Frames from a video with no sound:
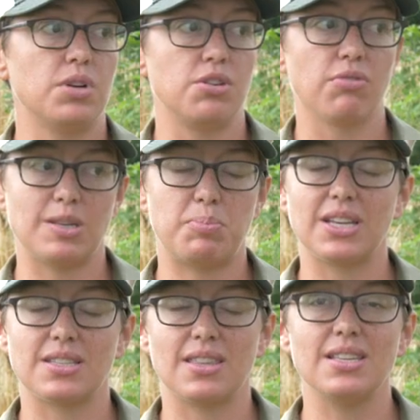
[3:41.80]
When you raise
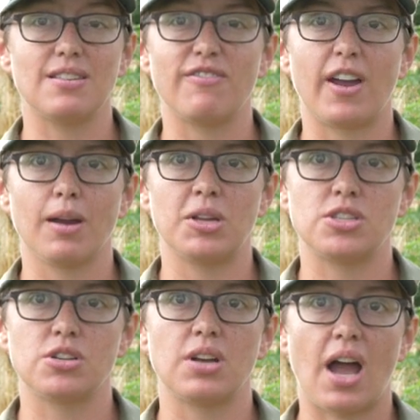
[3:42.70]
pigs in these
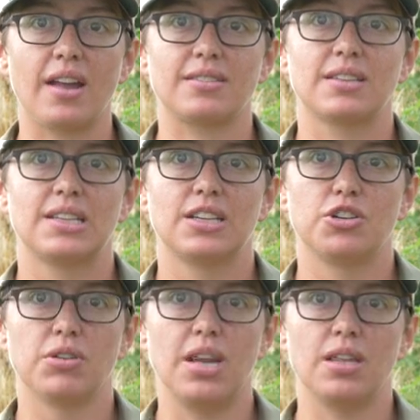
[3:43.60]
environments, you're not
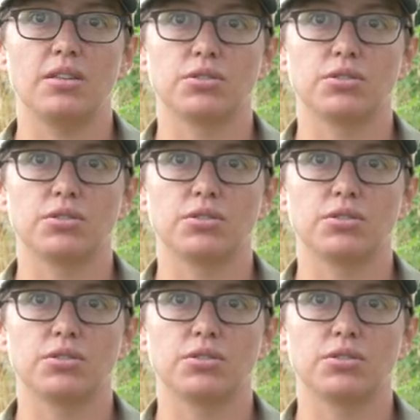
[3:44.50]
creating